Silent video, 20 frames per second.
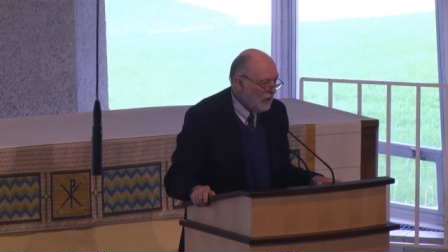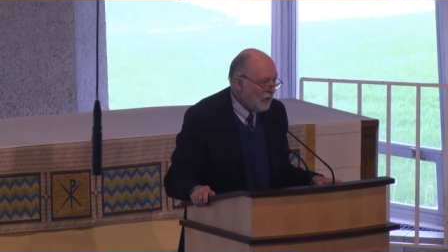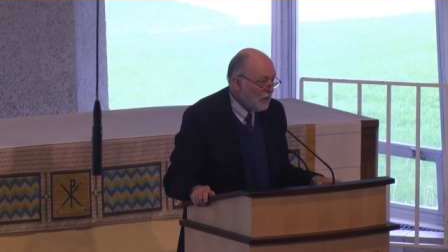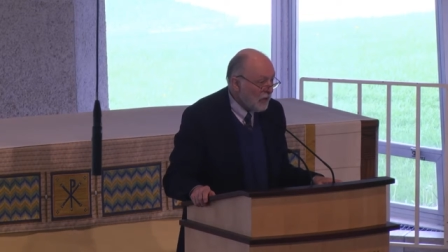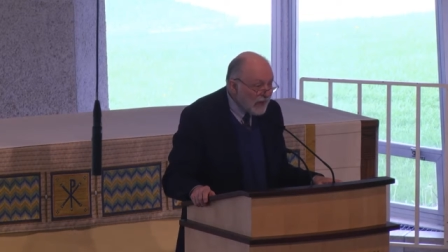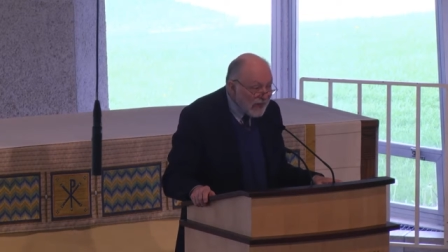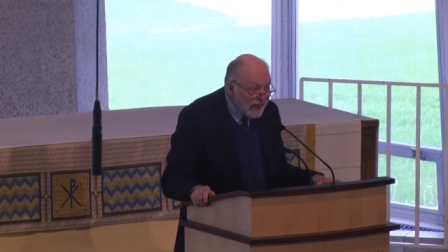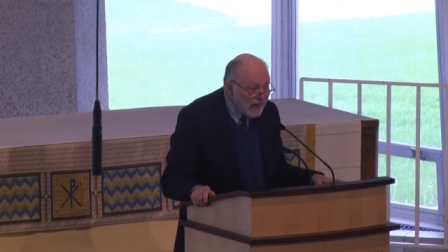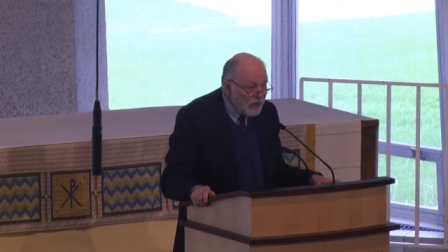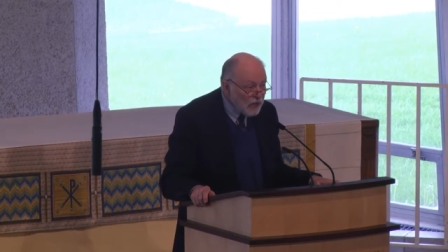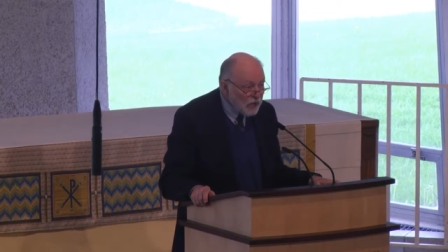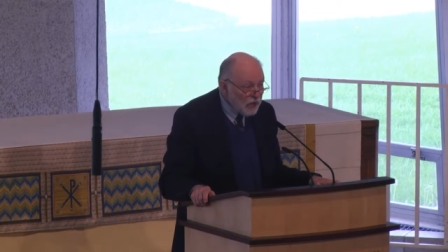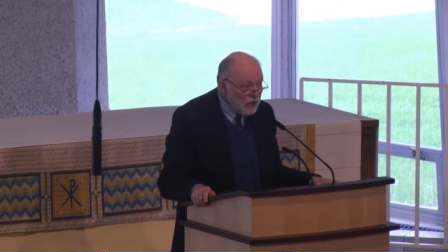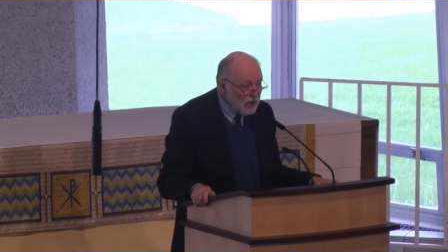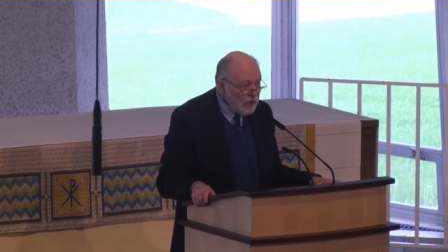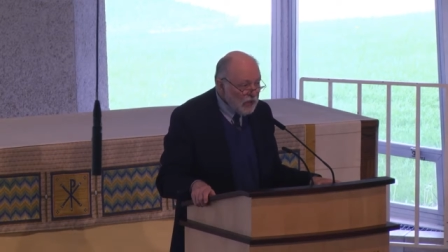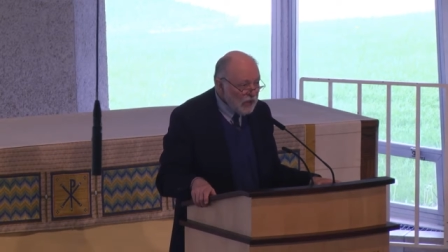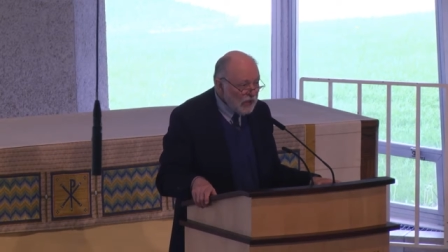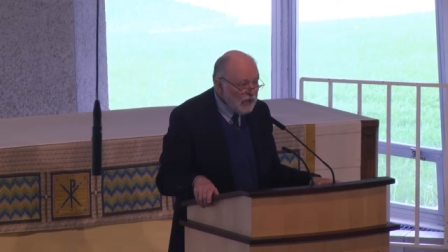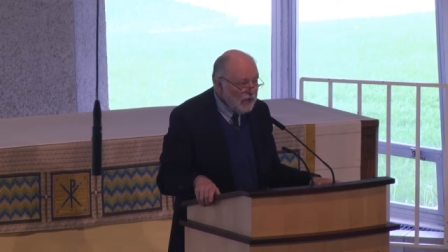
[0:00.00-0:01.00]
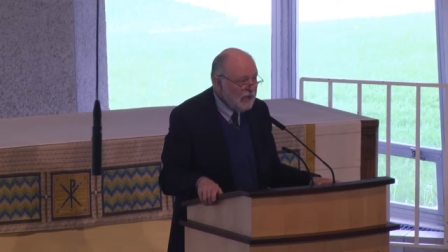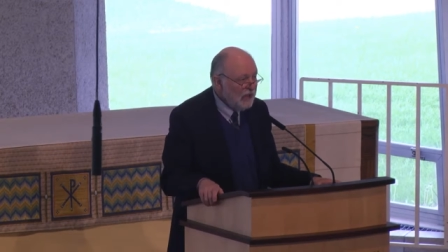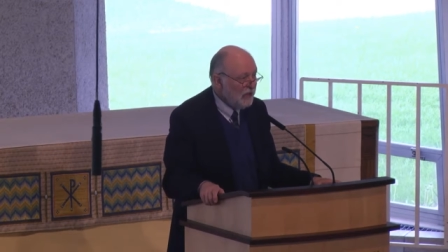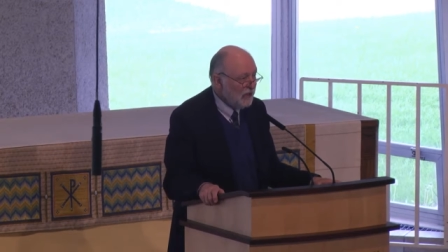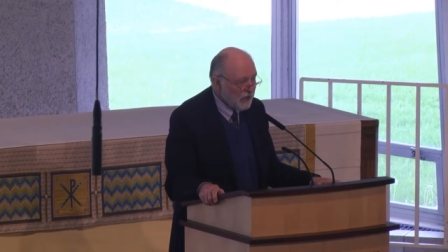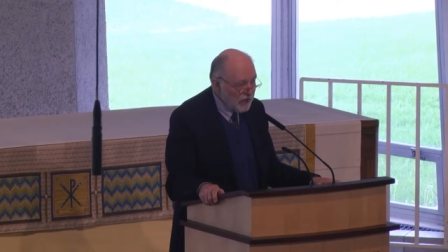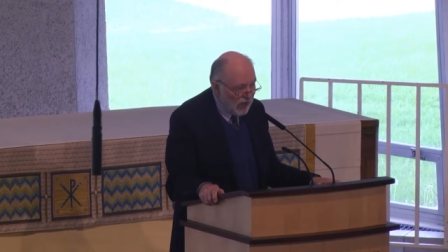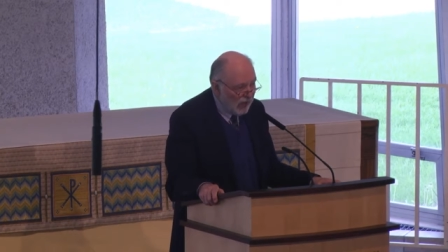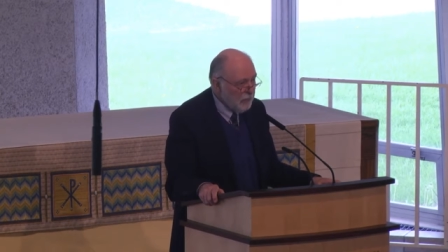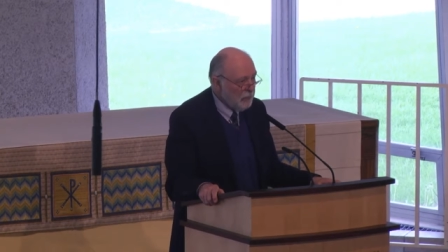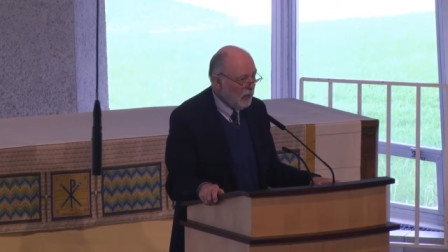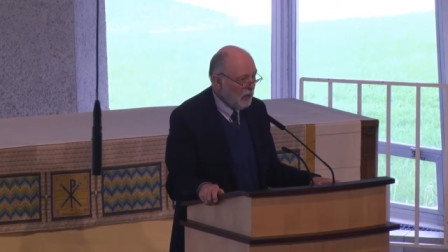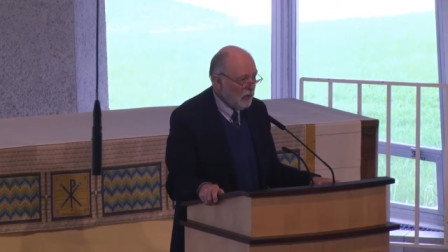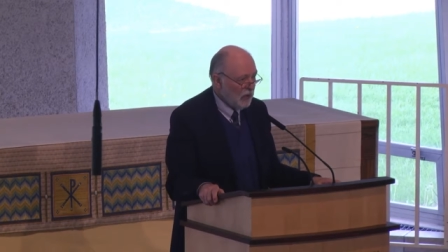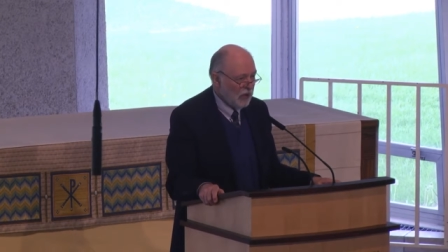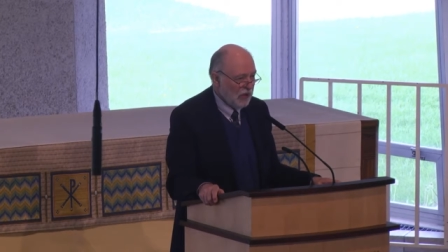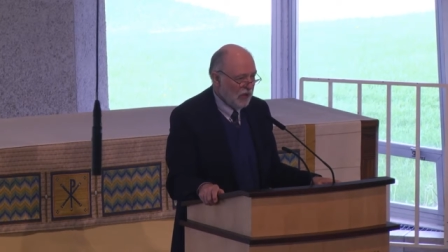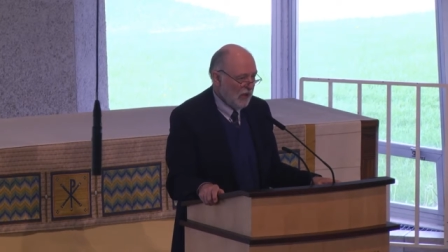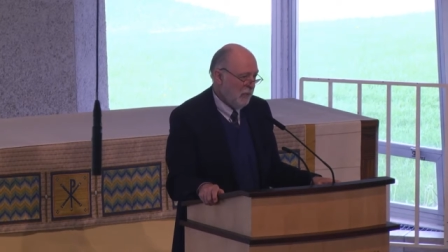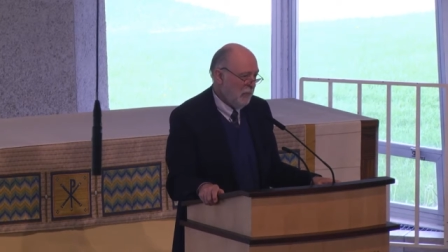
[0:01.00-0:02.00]
creation
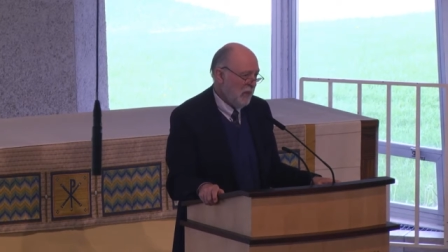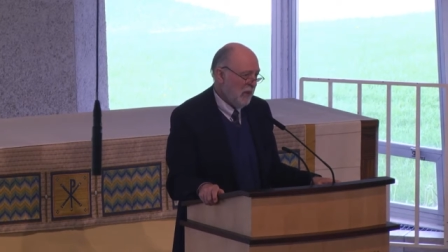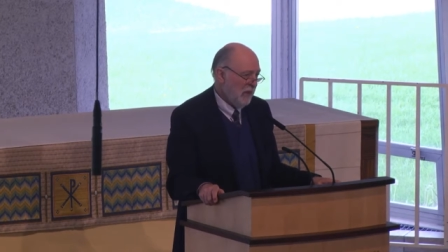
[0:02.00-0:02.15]
discipleship,